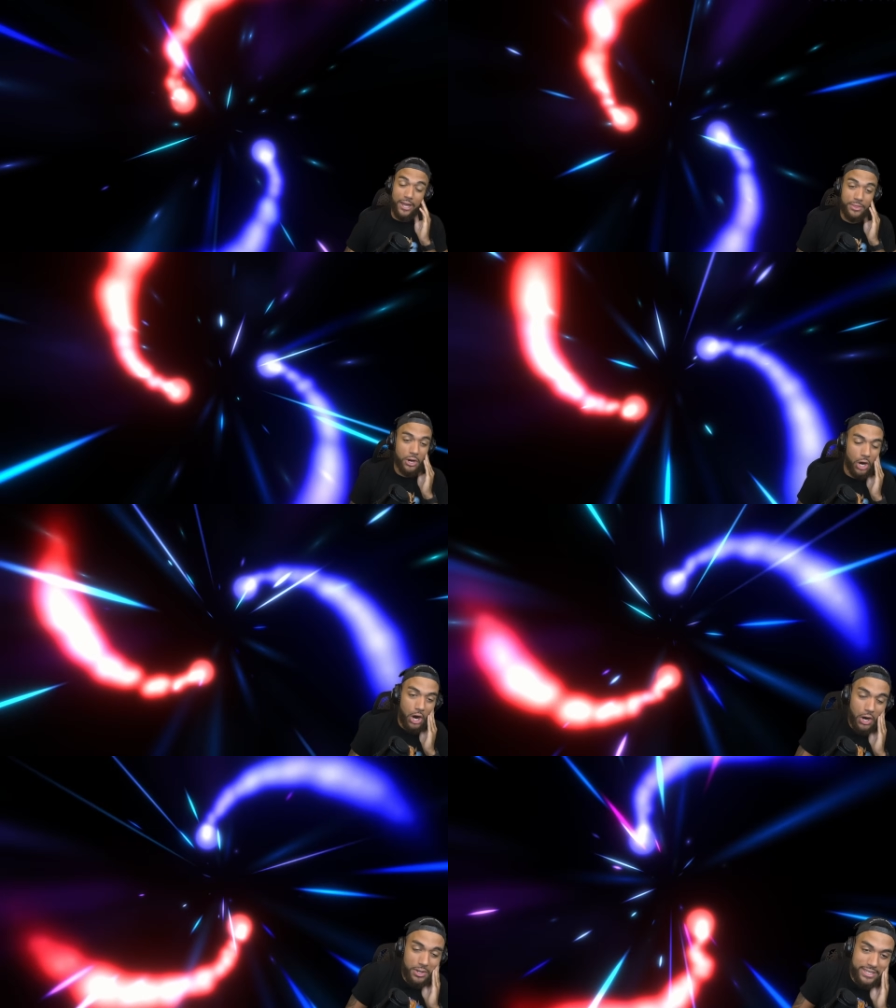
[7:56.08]
there
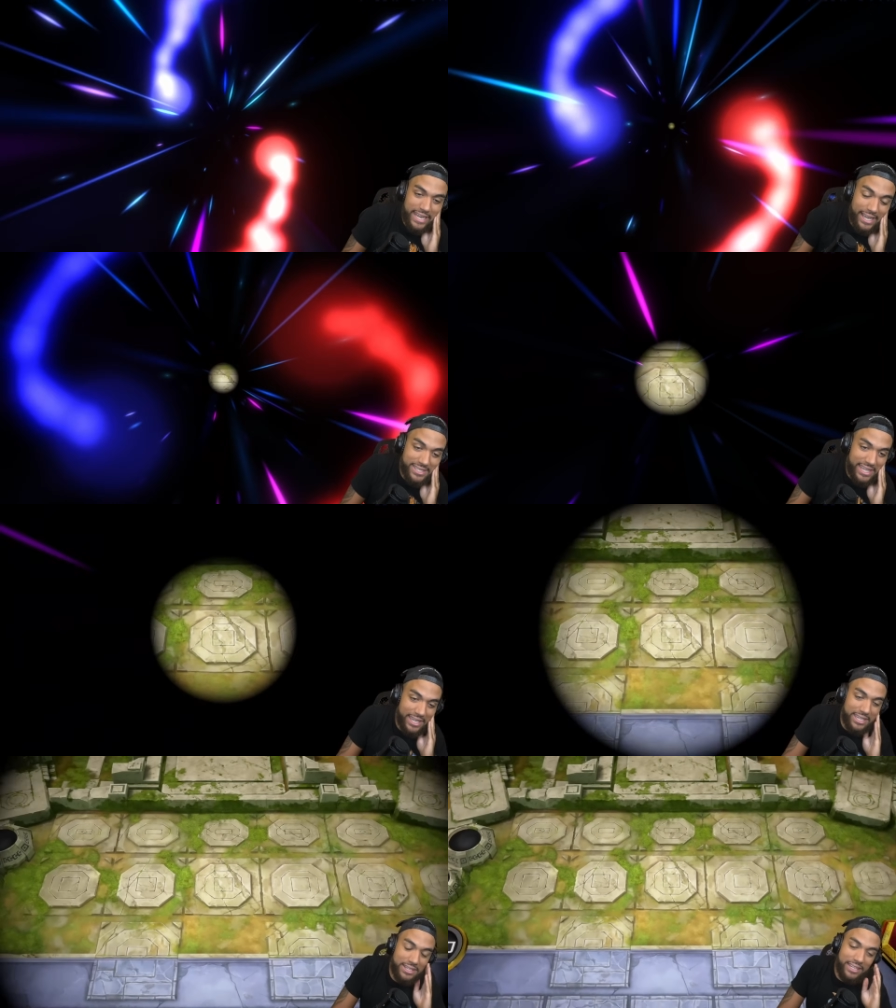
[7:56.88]
are decks
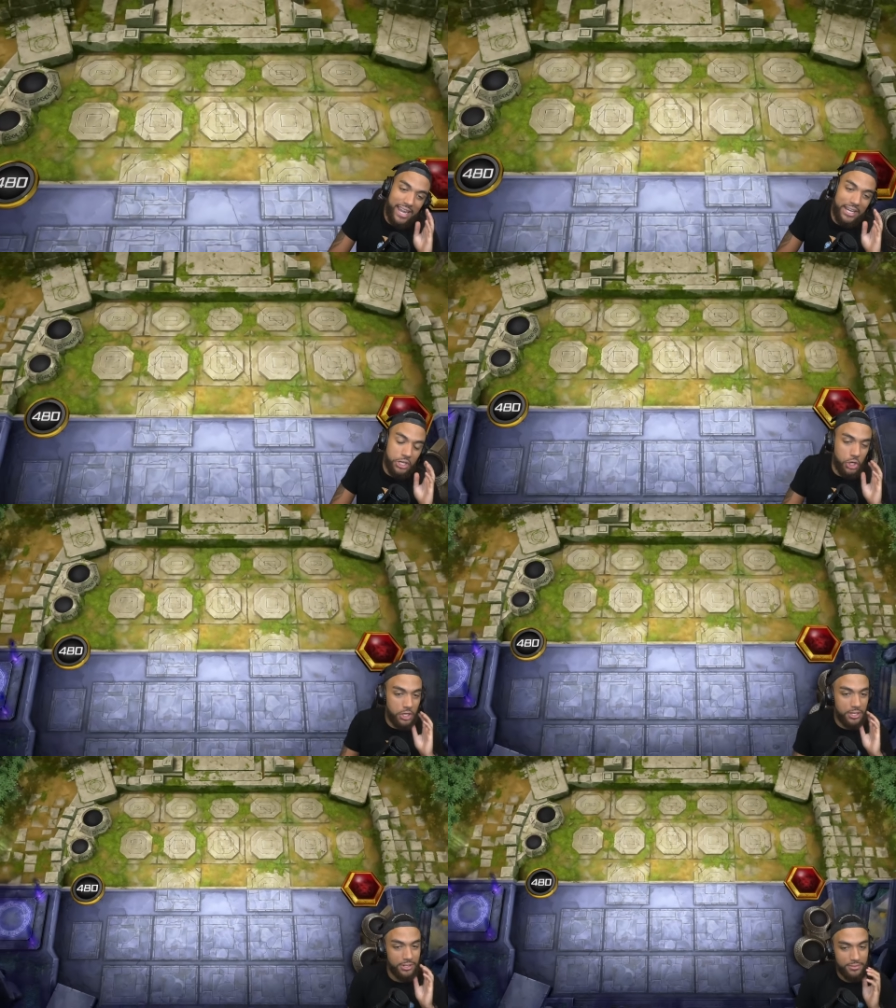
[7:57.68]
that can kind of
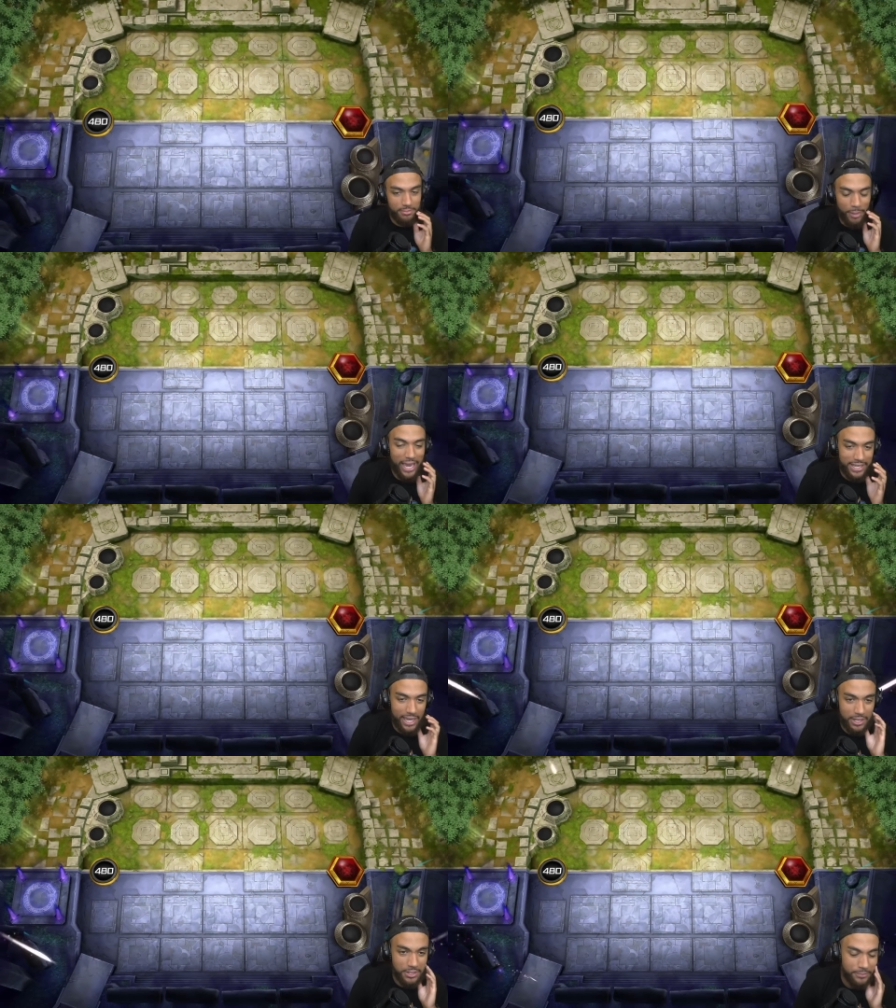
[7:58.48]
cook my deck.